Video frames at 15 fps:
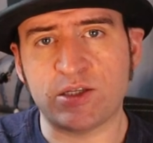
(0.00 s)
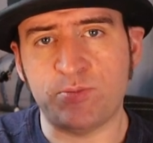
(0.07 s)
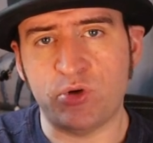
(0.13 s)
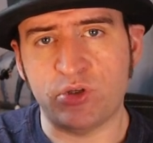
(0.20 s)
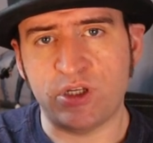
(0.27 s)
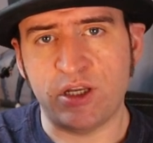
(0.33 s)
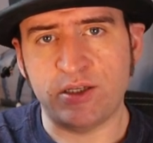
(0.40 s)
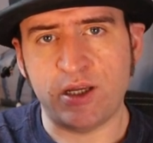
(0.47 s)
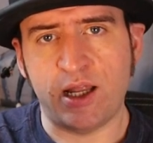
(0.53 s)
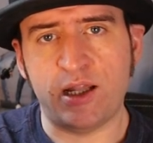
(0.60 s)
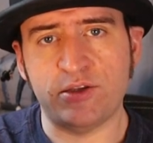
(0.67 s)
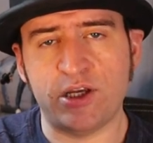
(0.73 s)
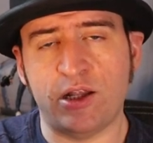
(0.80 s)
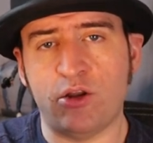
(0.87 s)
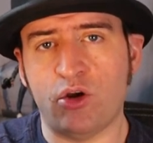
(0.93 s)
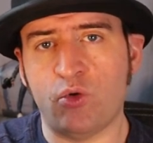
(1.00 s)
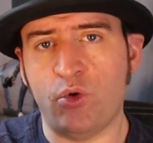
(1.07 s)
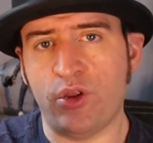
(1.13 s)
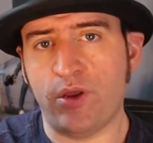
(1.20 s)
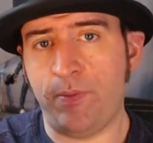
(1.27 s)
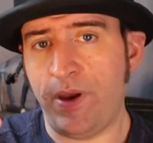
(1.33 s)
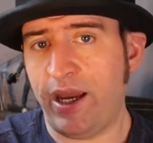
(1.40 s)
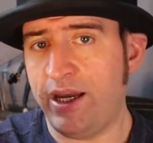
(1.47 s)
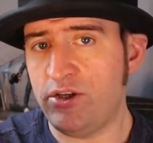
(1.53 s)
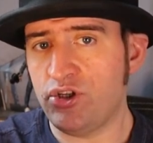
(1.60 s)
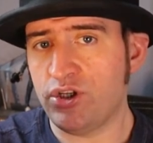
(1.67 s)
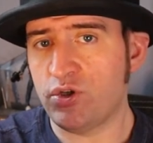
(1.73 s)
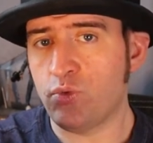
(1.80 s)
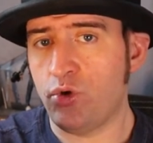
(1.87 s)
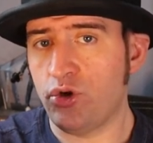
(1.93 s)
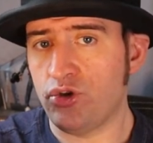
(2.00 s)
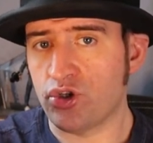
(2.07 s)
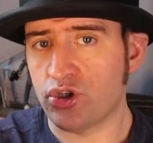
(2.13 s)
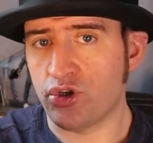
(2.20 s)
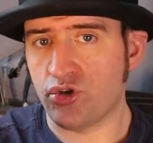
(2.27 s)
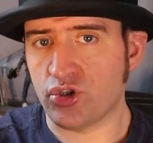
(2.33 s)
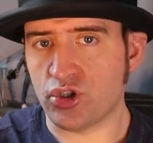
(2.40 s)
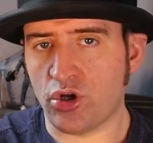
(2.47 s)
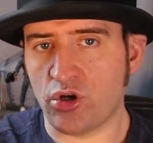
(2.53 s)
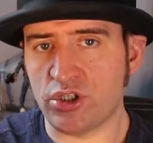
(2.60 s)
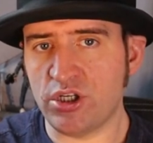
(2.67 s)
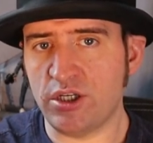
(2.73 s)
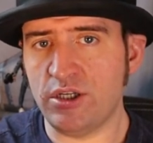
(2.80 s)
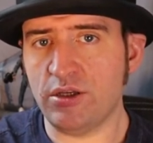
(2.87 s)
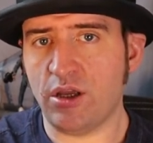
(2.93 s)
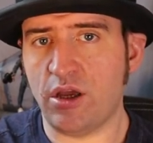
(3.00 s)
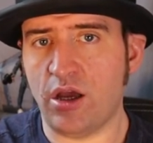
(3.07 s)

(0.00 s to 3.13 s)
export dialog where the pages weren't sorted.